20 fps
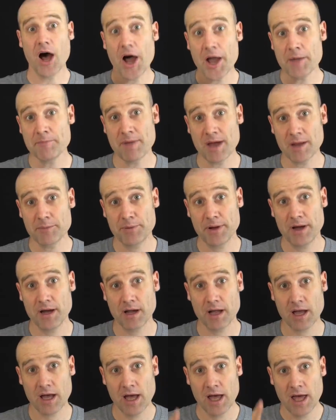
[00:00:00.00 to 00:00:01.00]
I'm Matt
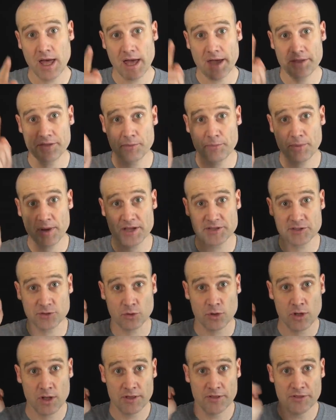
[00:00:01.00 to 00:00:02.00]
Parker and the
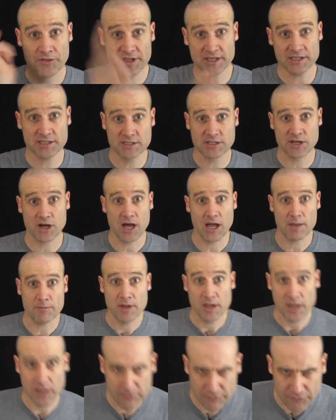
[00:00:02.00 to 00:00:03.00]
puzzle this
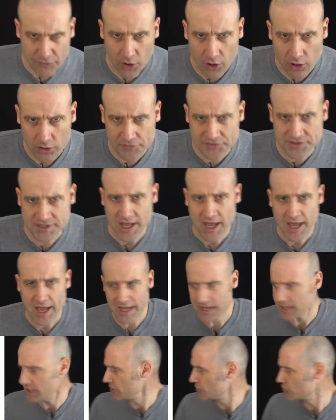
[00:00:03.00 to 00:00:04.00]
time involves
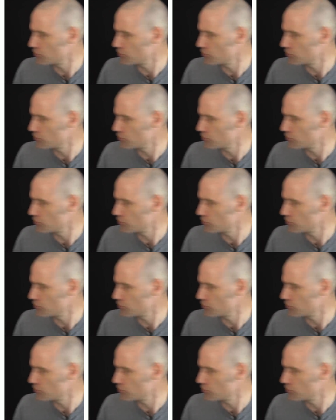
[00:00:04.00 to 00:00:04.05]
a